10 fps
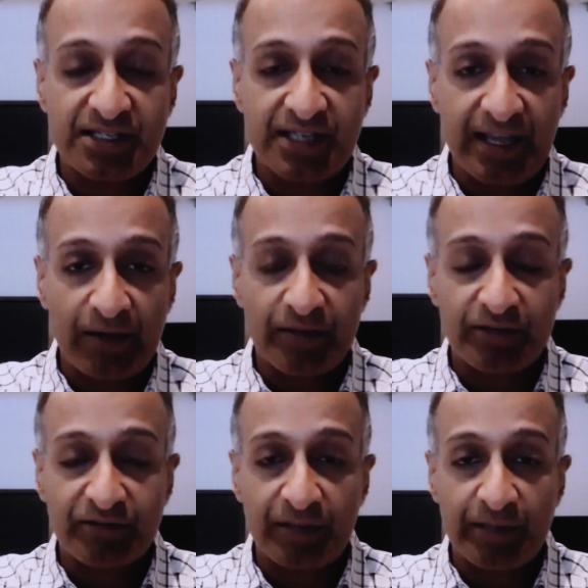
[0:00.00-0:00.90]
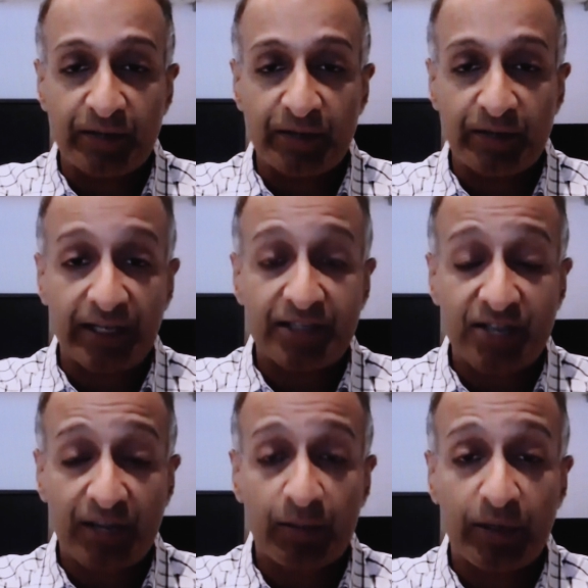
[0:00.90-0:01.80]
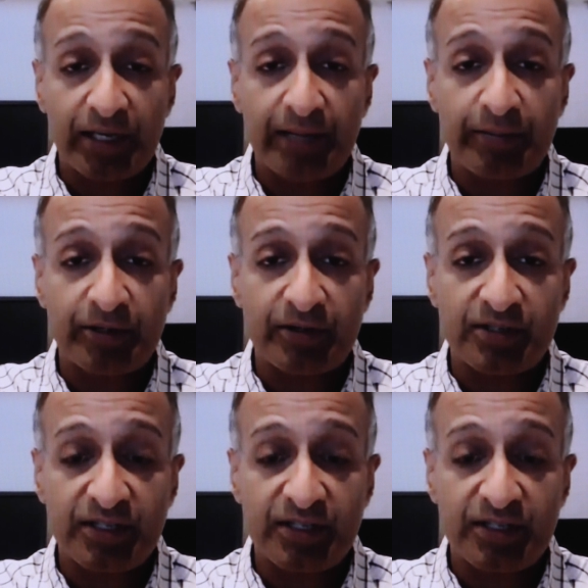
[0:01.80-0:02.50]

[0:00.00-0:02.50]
now that have come out looking at checkpoint inhibitors,